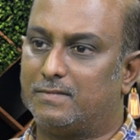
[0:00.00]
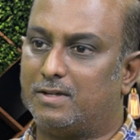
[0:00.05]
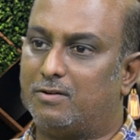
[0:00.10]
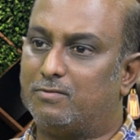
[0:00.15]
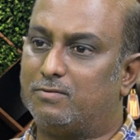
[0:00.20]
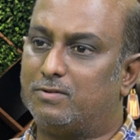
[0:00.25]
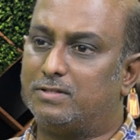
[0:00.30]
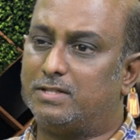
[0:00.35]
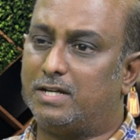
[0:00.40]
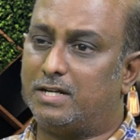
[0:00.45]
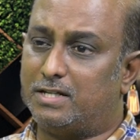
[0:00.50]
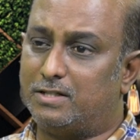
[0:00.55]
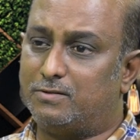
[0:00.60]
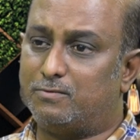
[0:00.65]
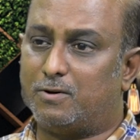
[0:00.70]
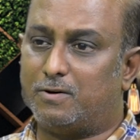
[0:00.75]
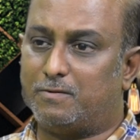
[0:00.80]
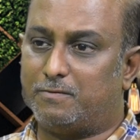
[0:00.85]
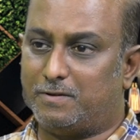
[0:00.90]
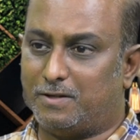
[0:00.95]
Of course, that is
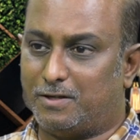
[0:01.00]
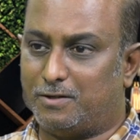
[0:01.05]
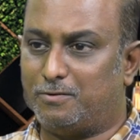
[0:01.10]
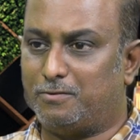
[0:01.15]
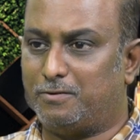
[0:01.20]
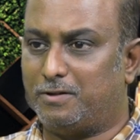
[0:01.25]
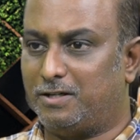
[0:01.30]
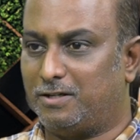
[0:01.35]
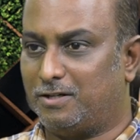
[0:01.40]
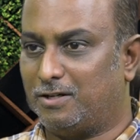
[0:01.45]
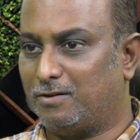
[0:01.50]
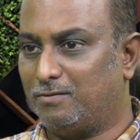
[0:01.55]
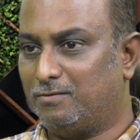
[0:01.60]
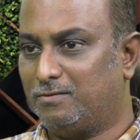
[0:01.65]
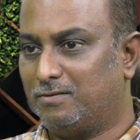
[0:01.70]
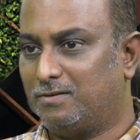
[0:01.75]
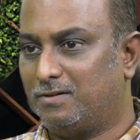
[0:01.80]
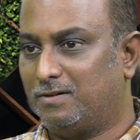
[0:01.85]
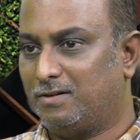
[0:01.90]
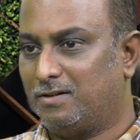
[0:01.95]
what we are doing now.
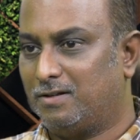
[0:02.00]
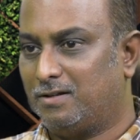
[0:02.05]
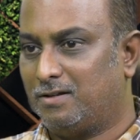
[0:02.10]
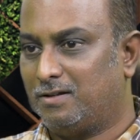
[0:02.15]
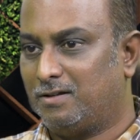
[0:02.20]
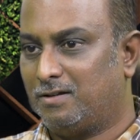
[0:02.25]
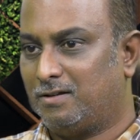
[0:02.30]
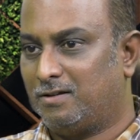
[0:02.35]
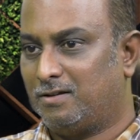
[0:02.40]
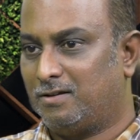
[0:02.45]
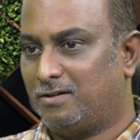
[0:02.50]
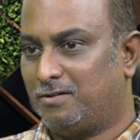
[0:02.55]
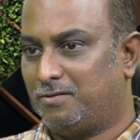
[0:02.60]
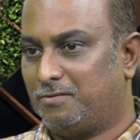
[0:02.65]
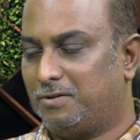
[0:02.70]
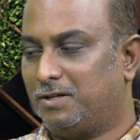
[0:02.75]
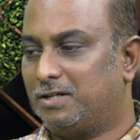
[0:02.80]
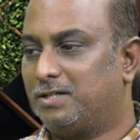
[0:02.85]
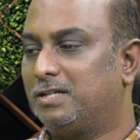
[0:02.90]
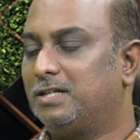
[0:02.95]

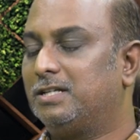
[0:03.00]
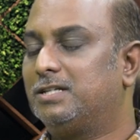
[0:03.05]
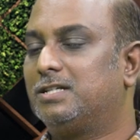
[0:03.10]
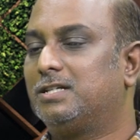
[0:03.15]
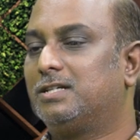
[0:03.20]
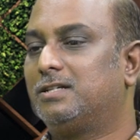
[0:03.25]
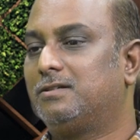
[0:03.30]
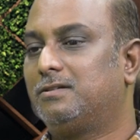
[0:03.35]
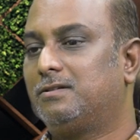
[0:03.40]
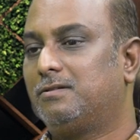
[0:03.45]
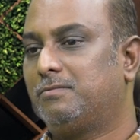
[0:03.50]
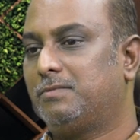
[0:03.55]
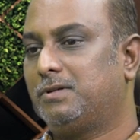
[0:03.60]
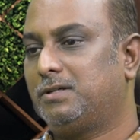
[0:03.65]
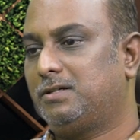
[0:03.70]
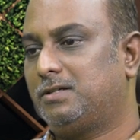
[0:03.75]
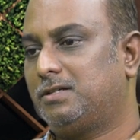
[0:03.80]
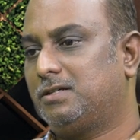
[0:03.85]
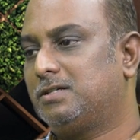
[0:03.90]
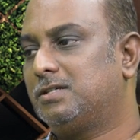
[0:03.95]
We are teaching
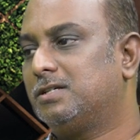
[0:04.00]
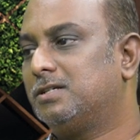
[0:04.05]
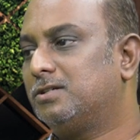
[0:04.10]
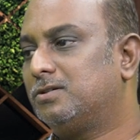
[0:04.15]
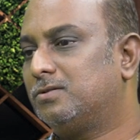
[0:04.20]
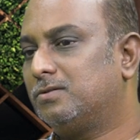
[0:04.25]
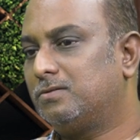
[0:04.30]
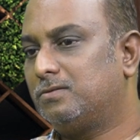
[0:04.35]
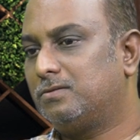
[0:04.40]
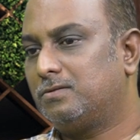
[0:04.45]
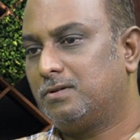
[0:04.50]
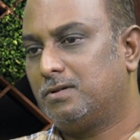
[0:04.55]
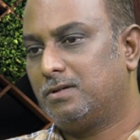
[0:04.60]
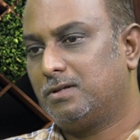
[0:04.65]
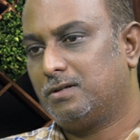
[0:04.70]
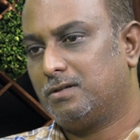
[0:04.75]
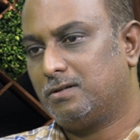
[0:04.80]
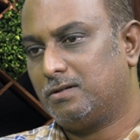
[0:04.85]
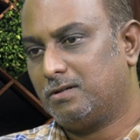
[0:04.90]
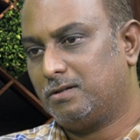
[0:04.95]
meditation to
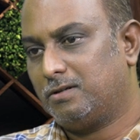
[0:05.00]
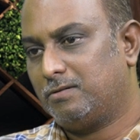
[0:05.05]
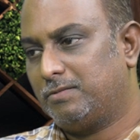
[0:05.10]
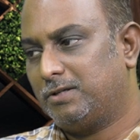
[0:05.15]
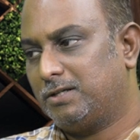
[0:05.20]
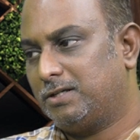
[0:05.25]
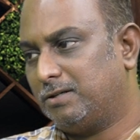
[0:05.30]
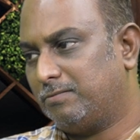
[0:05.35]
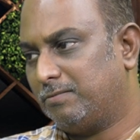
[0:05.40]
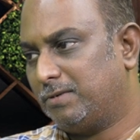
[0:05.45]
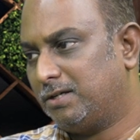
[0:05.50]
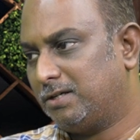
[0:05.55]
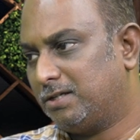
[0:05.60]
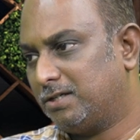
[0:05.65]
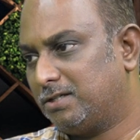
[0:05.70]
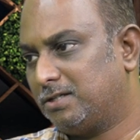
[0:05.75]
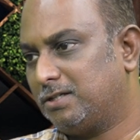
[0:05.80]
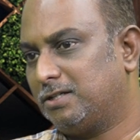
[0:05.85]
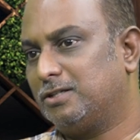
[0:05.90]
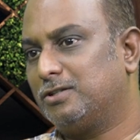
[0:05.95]

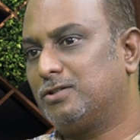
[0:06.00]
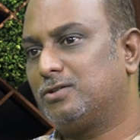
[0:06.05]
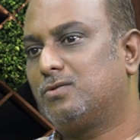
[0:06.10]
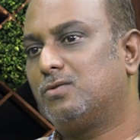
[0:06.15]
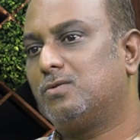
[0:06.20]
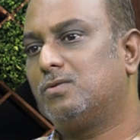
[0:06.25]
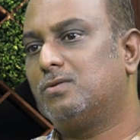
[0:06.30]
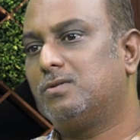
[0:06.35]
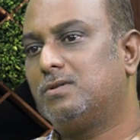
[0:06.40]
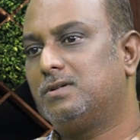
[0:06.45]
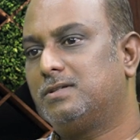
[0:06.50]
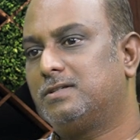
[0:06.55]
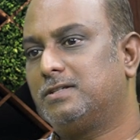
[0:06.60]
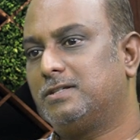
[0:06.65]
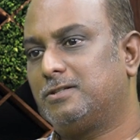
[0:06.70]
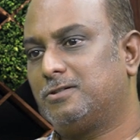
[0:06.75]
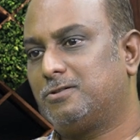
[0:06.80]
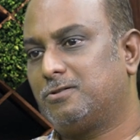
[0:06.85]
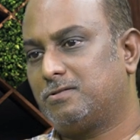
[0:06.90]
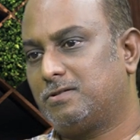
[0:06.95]
meditation in schools,
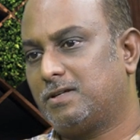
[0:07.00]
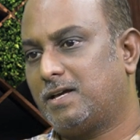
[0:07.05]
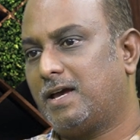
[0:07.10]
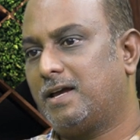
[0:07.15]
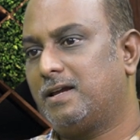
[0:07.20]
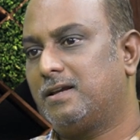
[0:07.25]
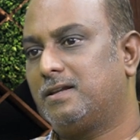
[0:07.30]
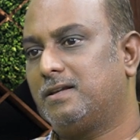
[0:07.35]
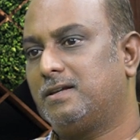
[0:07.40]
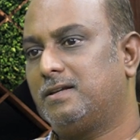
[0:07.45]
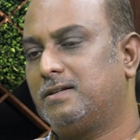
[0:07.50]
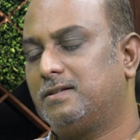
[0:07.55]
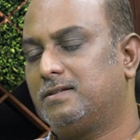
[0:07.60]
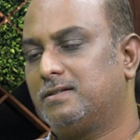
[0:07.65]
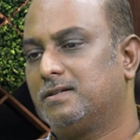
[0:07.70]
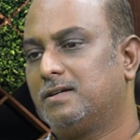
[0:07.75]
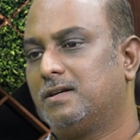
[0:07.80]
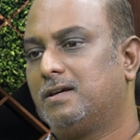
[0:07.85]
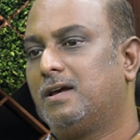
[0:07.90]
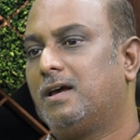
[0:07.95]
in
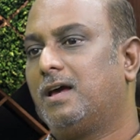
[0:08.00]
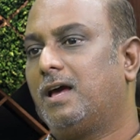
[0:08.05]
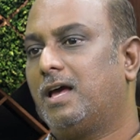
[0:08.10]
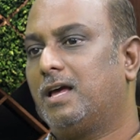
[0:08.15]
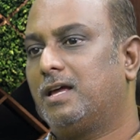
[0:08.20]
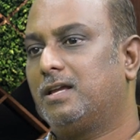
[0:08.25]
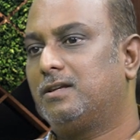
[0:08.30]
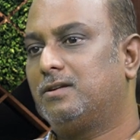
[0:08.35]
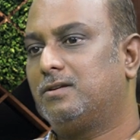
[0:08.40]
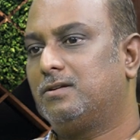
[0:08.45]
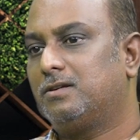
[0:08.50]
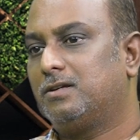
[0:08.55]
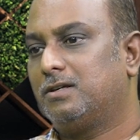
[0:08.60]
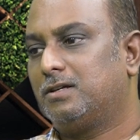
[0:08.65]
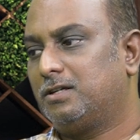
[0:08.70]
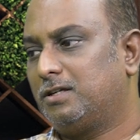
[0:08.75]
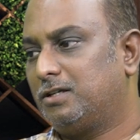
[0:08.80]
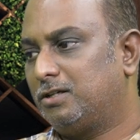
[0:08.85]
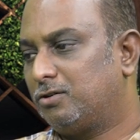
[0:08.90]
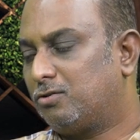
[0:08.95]
societies, and
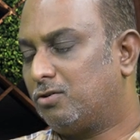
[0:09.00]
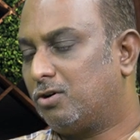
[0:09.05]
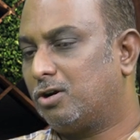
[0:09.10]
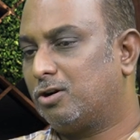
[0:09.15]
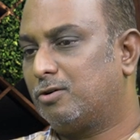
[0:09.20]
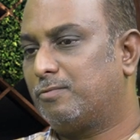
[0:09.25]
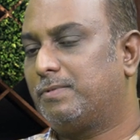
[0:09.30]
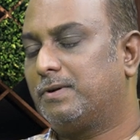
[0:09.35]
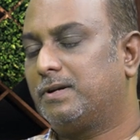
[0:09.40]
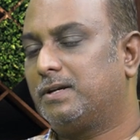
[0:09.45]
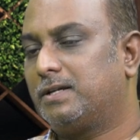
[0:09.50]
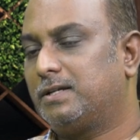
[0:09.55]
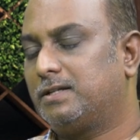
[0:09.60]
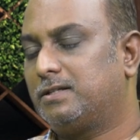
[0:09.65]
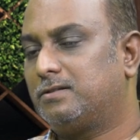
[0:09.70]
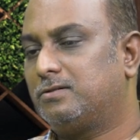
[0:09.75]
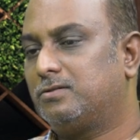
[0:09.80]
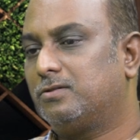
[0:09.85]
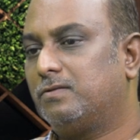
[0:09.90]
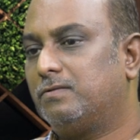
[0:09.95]
in
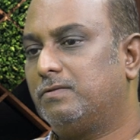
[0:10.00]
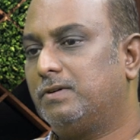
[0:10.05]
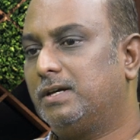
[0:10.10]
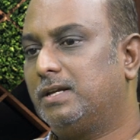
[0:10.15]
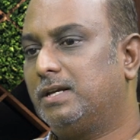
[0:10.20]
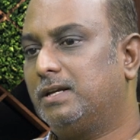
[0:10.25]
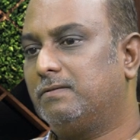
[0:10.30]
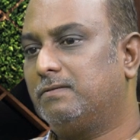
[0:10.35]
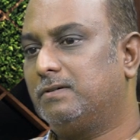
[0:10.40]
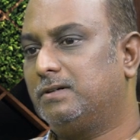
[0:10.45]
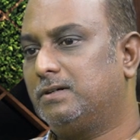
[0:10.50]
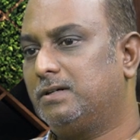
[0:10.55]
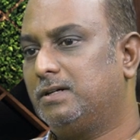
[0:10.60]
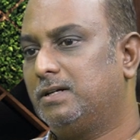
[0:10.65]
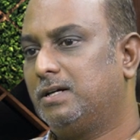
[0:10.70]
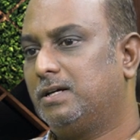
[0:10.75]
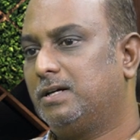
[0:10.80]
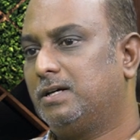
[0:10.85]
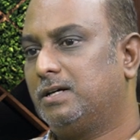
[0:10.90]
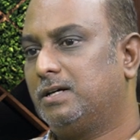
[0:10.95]
corporates. So wherever
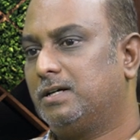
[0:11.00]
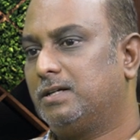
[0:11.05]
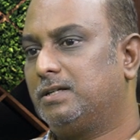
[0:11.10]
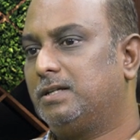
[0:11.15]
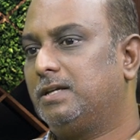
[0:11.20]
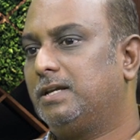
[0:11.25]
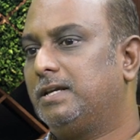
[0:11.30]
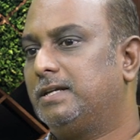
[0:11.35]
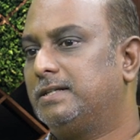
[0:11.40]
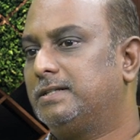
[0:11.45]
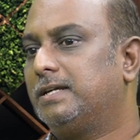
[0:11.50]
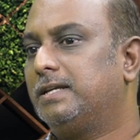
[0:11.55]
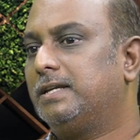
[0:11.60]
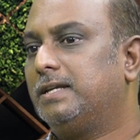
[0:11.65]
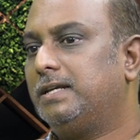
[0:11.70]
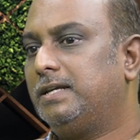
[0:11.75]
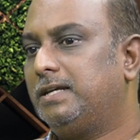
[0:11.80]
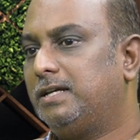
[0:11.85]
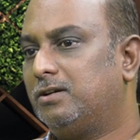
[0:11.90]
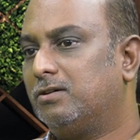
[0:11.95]
there is a
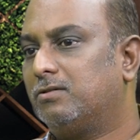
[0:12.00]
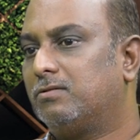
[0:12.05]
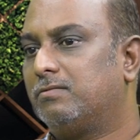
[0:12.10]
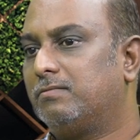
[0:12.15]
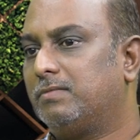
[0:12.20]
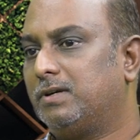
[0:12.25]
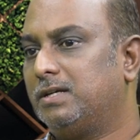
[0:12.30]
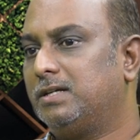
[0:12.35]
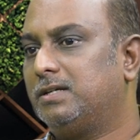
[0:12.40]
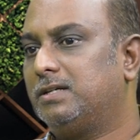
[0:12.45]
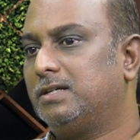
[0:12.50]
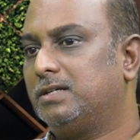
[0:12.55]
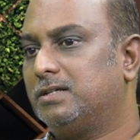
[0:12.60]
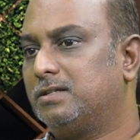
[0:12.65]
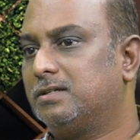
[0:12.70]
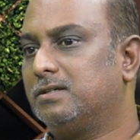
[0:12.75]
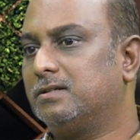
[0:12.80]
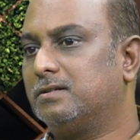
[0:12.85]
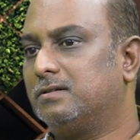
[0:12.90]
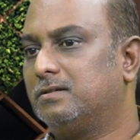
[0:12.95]
need of
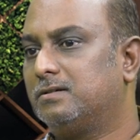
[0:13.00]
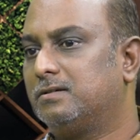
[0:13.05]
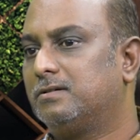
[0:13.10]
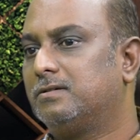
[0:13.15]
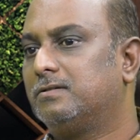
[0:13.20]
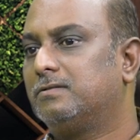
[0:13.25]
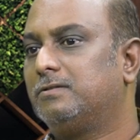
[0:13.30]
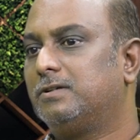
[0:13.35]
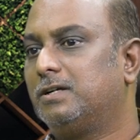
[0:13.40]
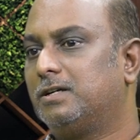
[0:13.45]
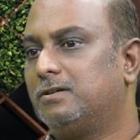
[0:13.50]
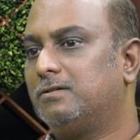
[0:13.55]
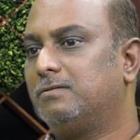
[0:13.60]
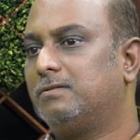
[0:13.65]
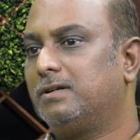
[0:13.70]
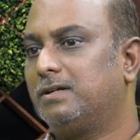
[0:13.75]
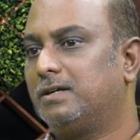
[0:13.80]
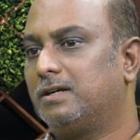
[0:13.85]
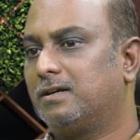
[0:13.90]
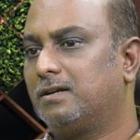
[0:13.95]
meditation, we are
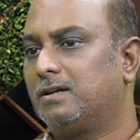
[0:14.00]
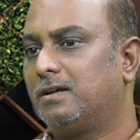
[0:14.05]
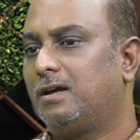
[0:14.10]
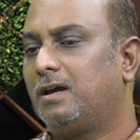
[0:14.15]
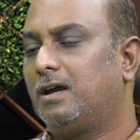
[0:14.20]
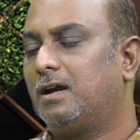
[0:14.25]
doing it.